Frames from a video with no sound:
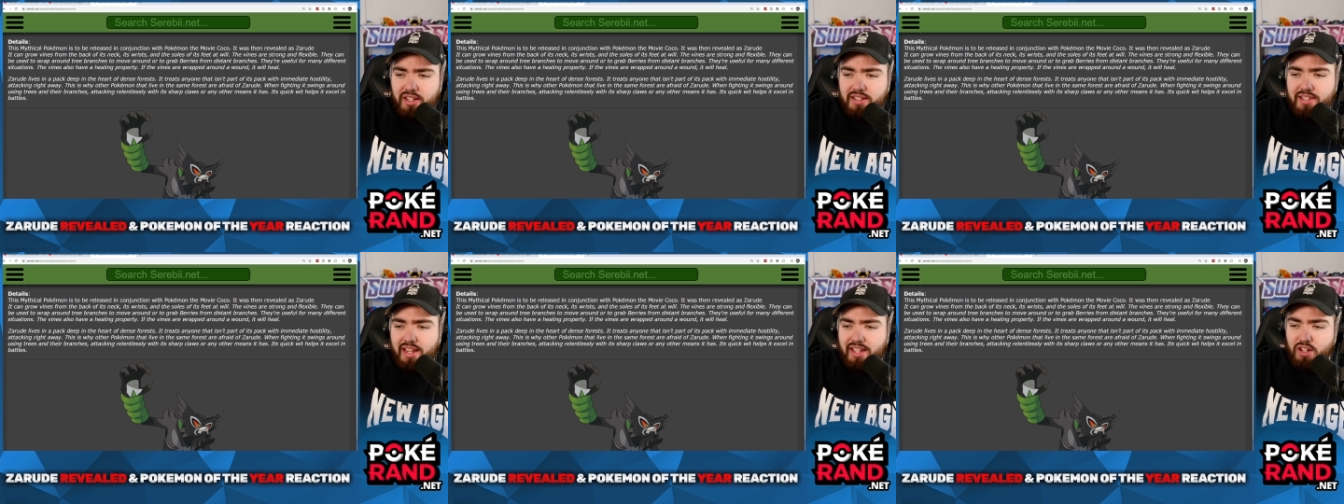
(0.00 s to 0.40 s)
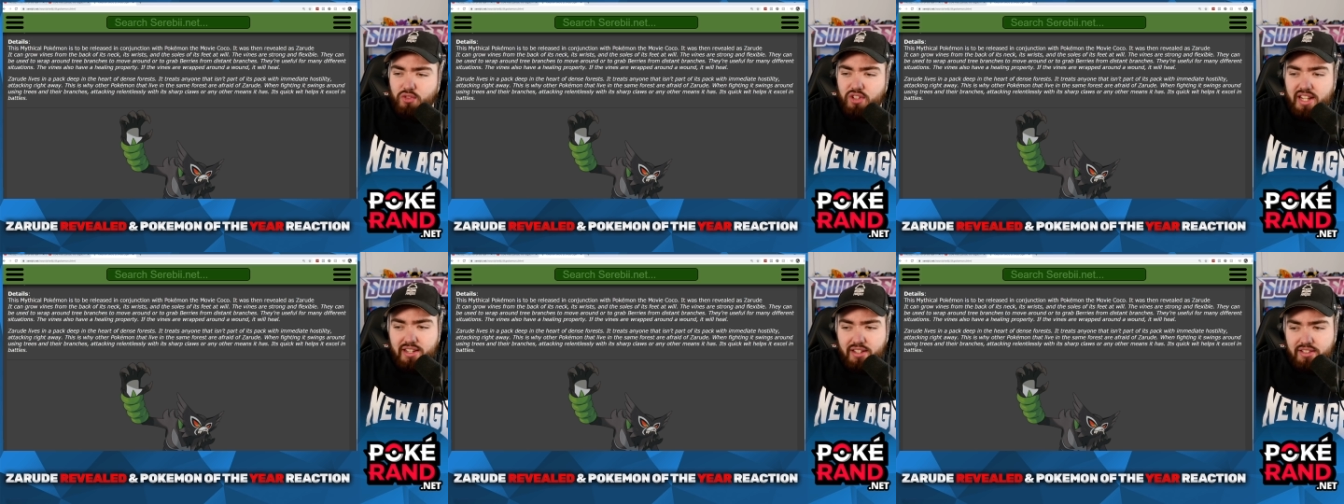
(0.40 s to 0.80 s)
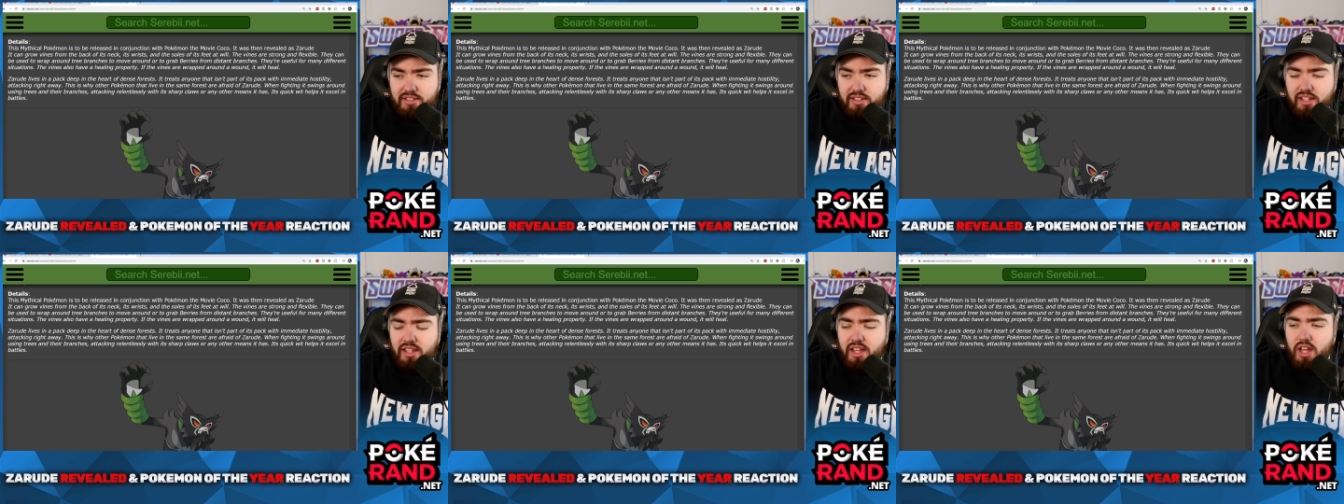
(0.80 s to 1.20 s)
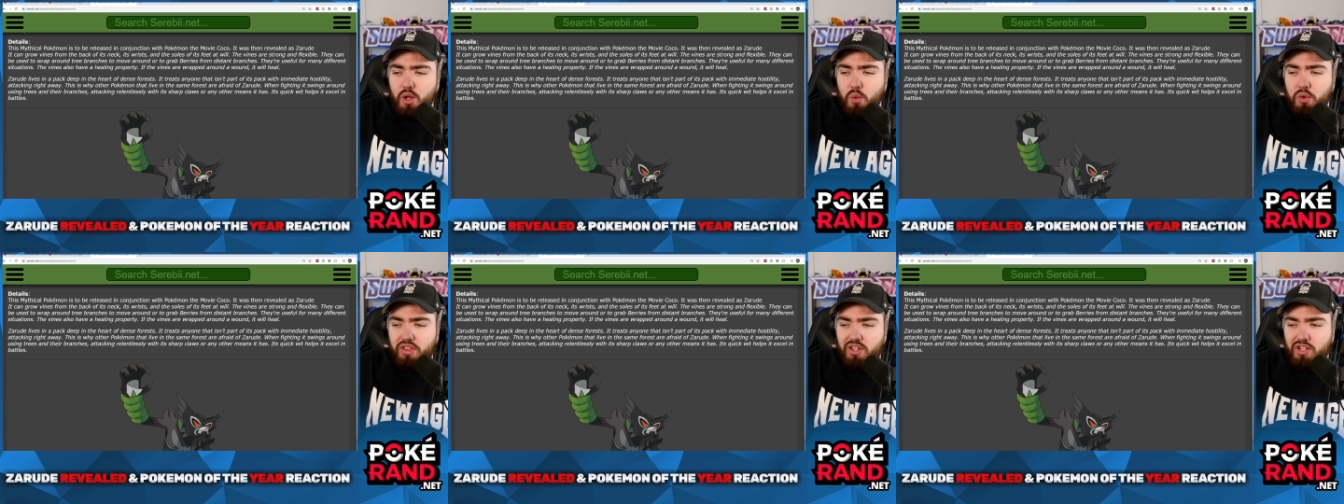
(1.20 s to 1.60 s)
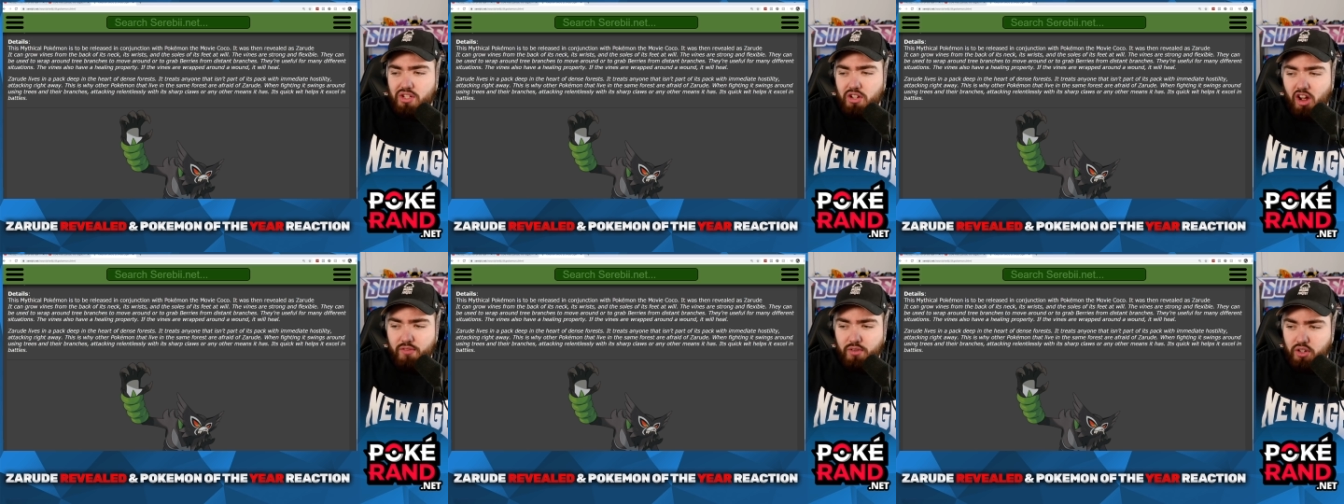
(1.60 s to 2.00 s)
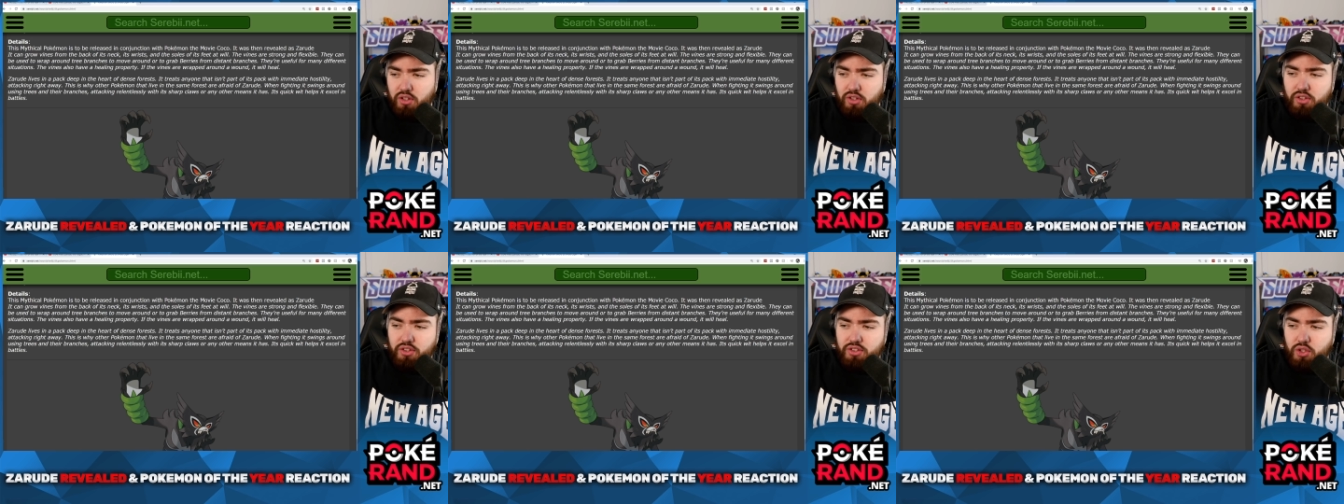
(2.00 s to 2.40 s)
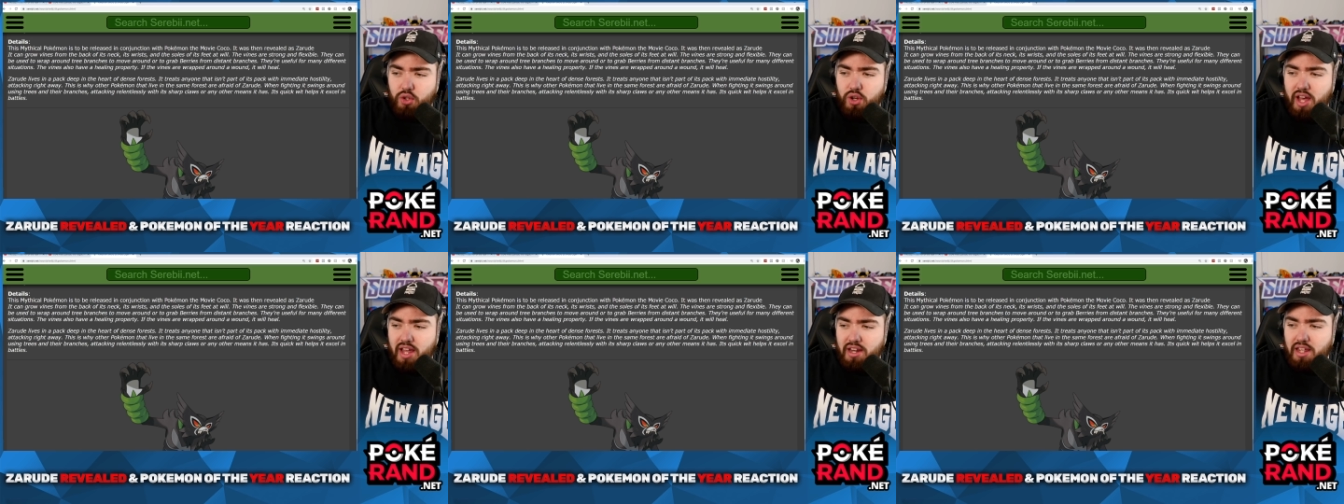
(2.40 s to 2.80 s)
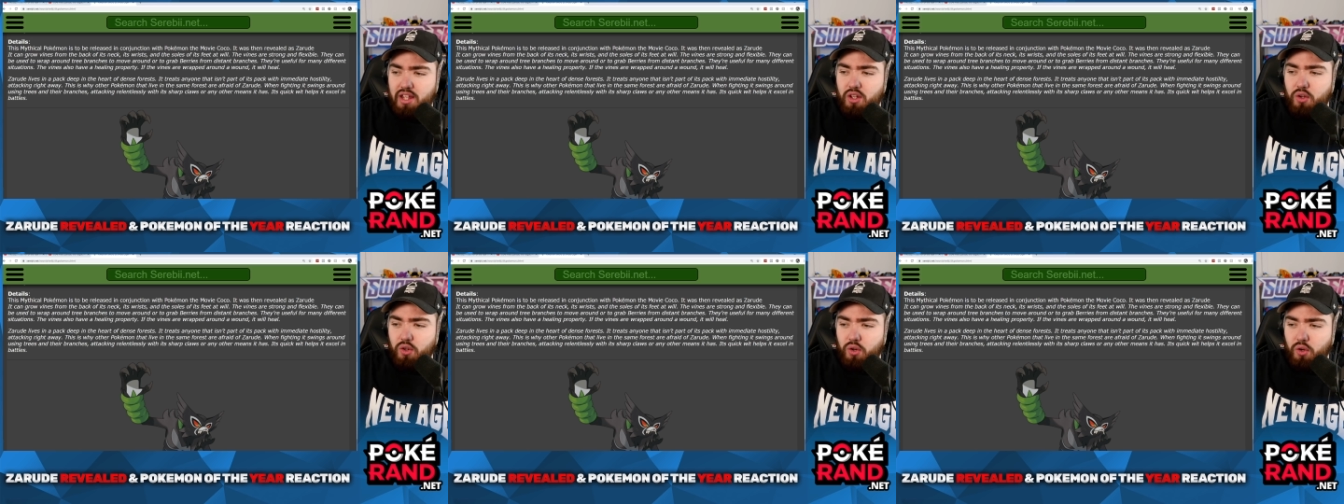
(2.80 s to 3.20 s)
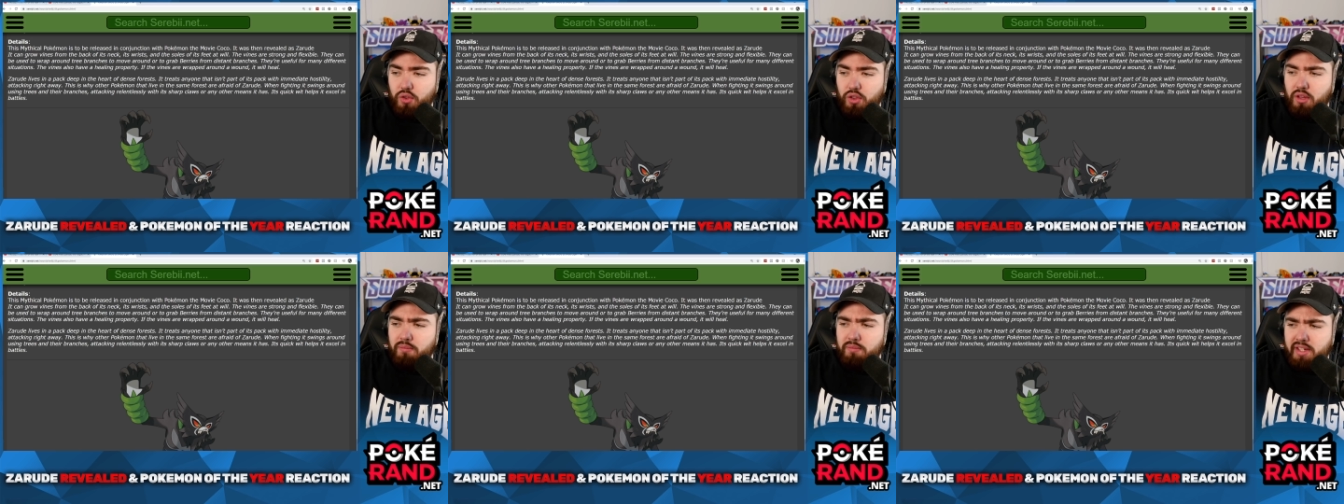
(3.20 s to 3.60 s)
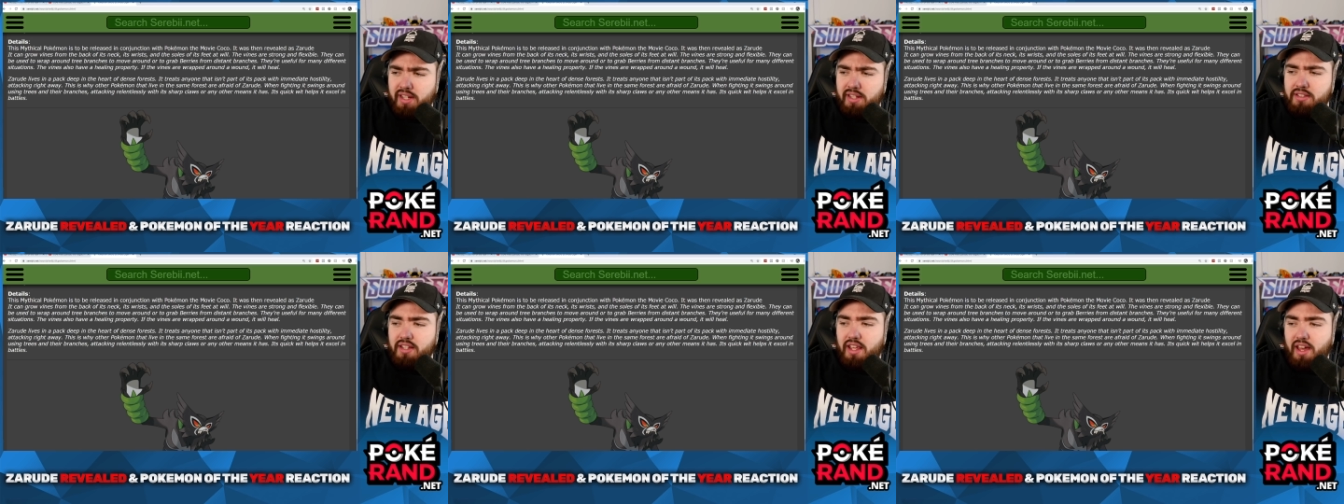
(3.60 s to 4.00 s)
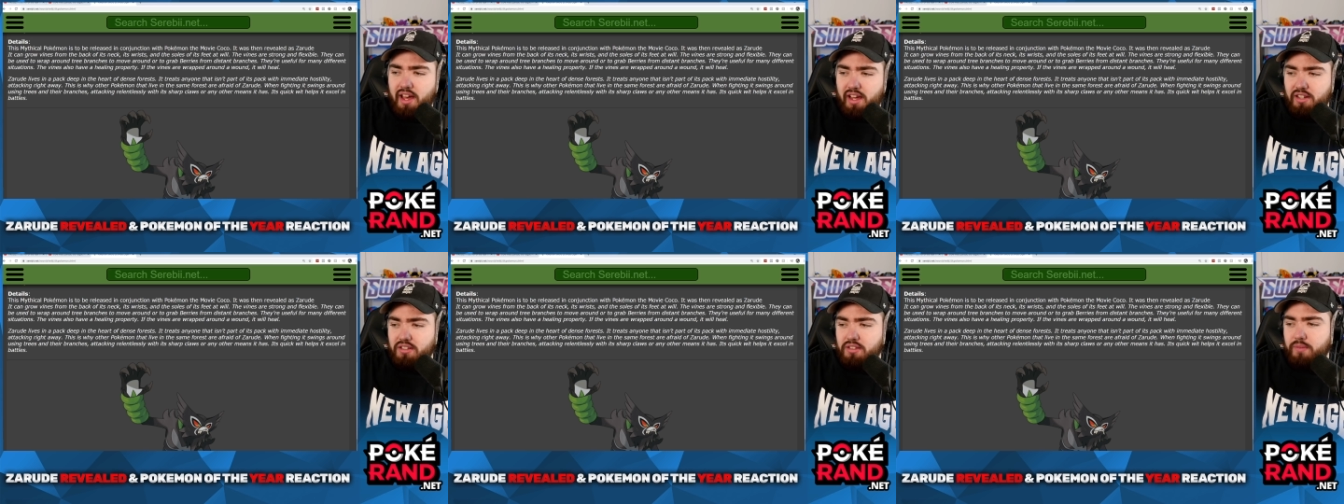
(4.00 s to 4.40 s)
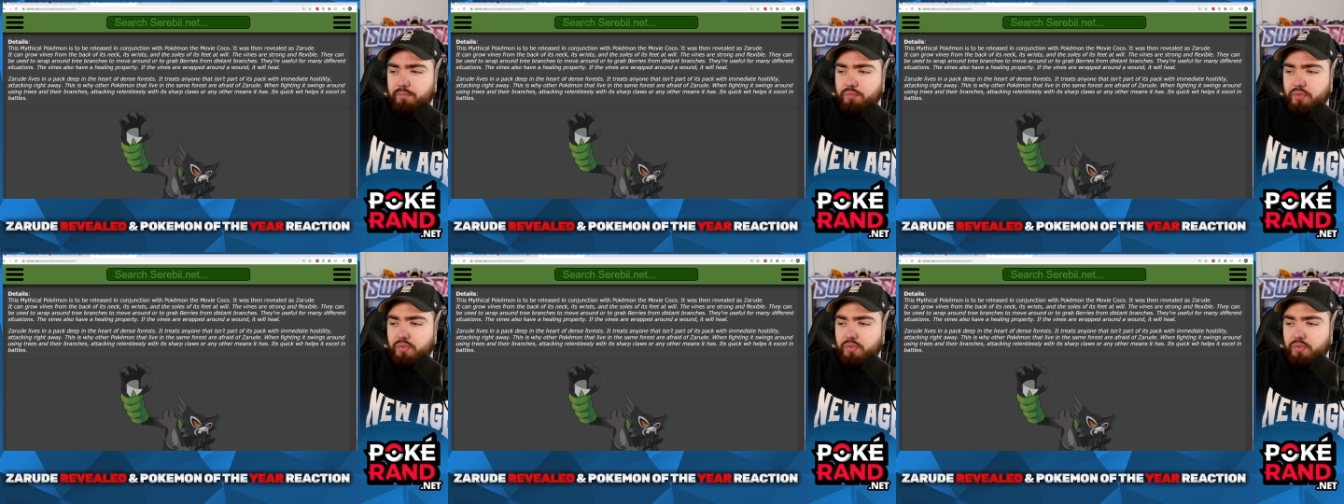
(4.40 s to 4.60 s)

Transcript: attacking relentlessly with its sharp claws or any other means it has.